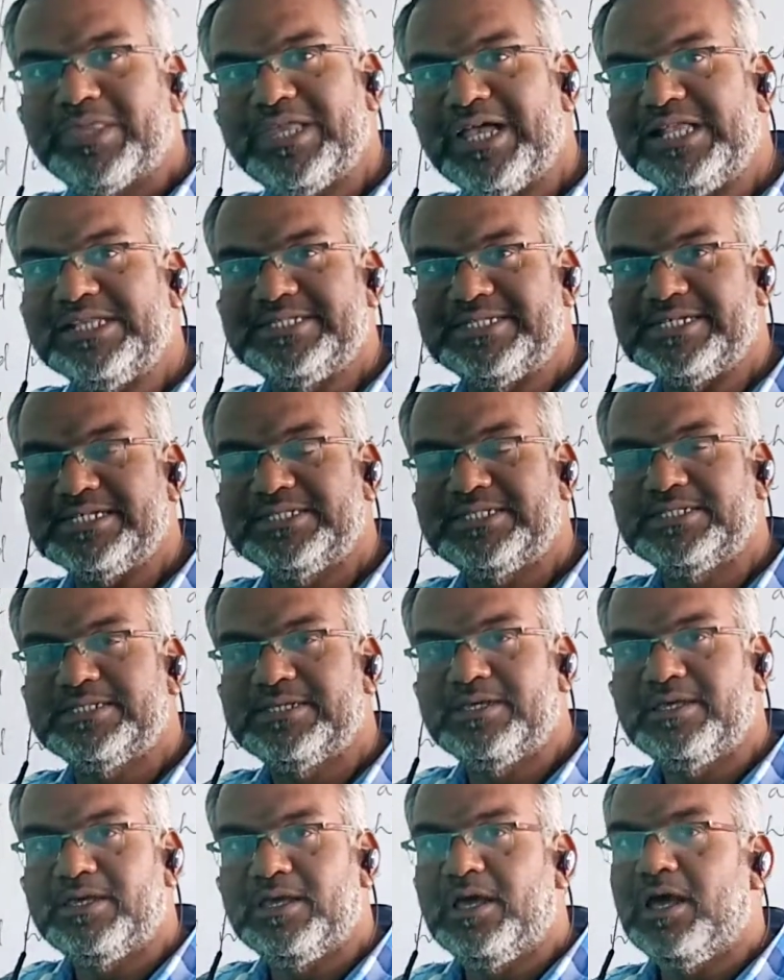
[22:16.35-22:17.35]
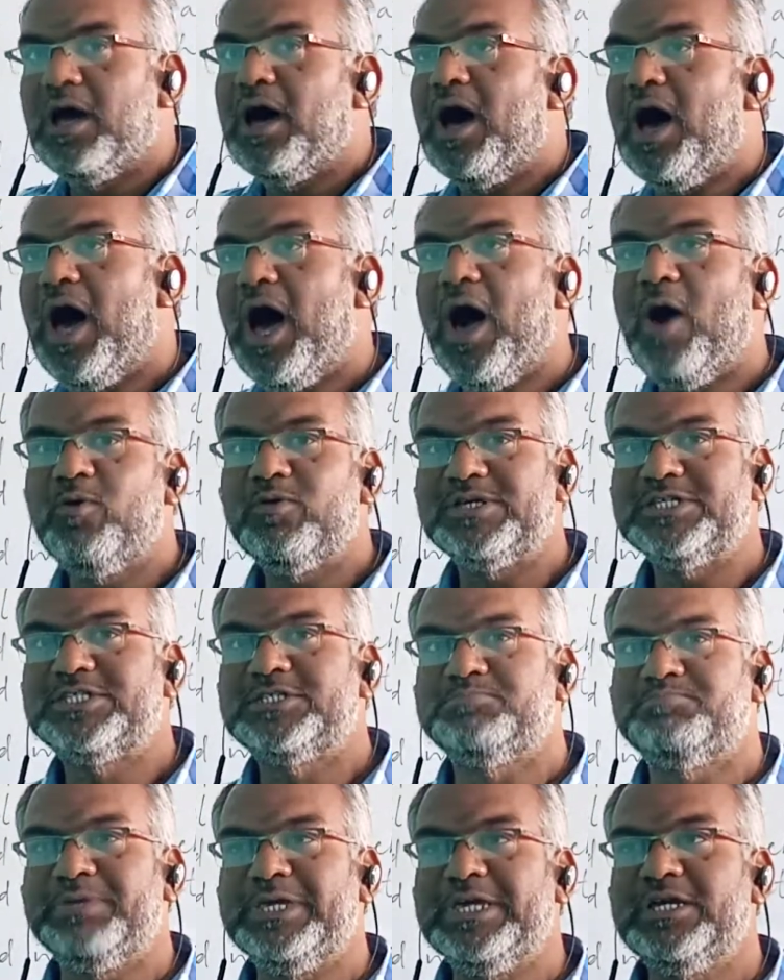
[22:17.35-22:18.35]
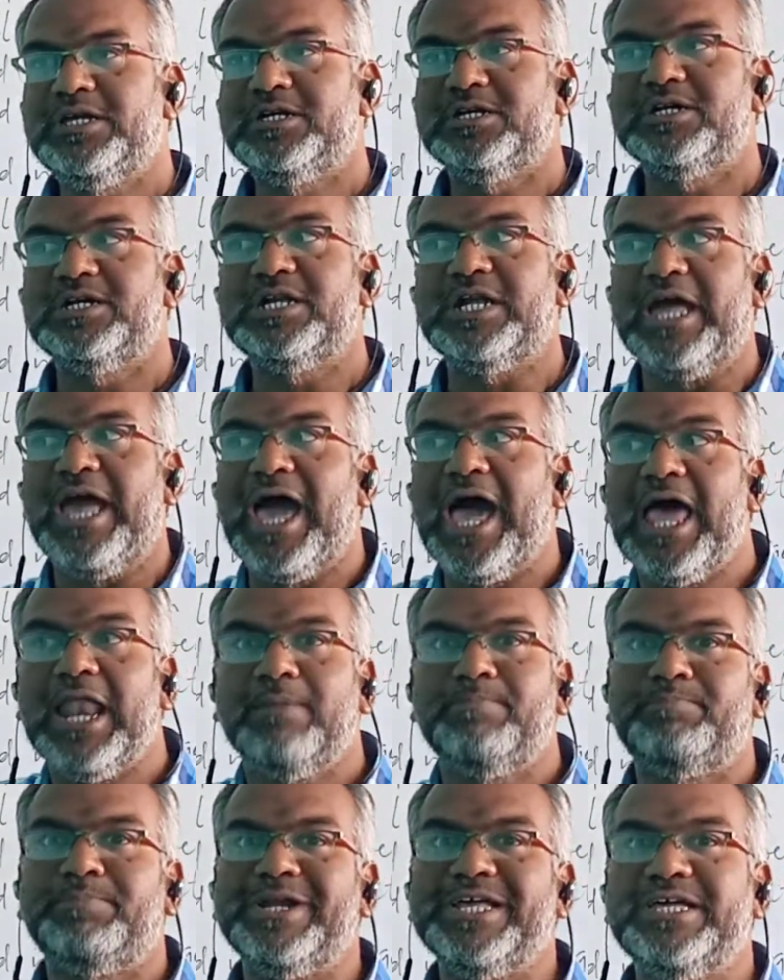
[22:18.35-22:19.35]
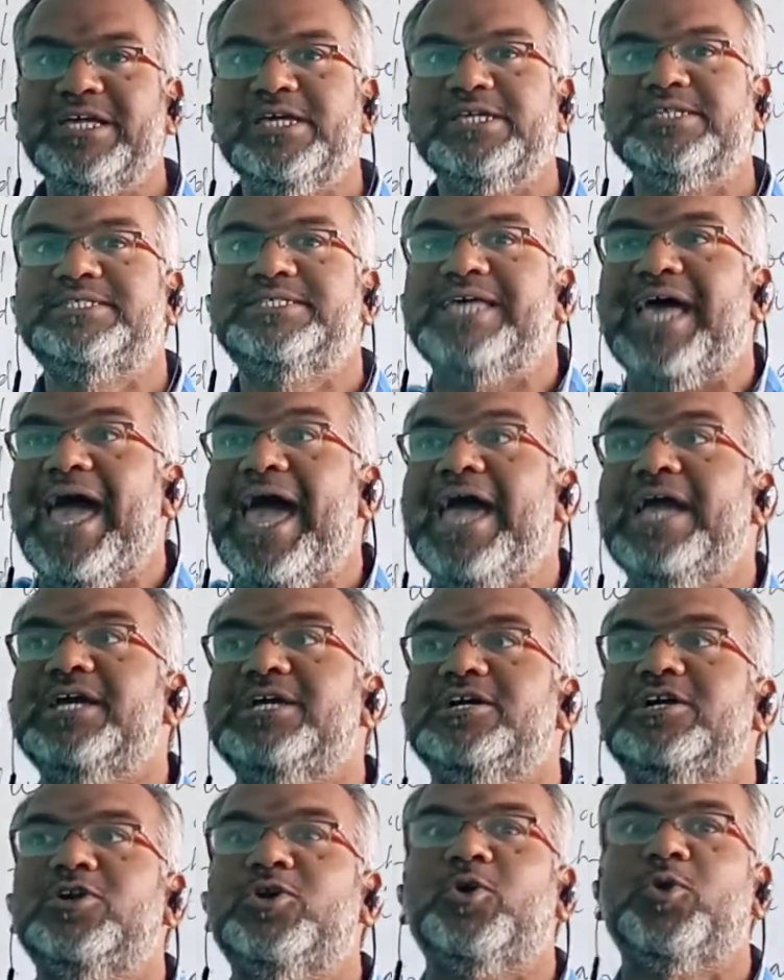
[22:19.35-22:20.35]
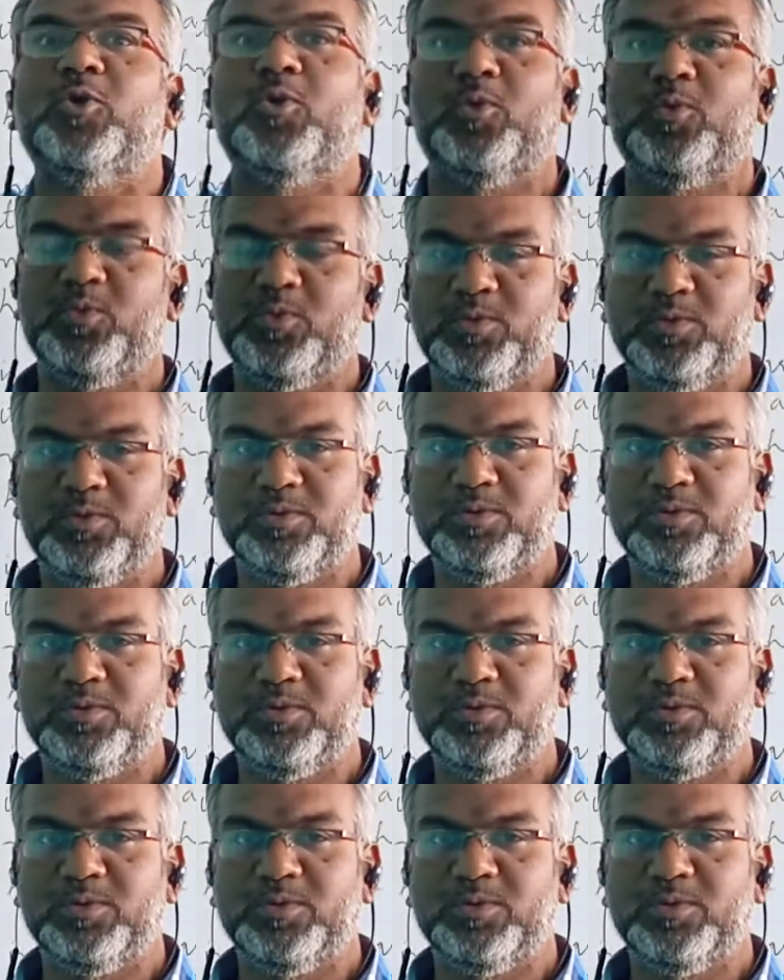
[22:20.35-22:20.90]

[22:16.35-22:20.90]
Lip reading: tells us how speaker helped his anger grow.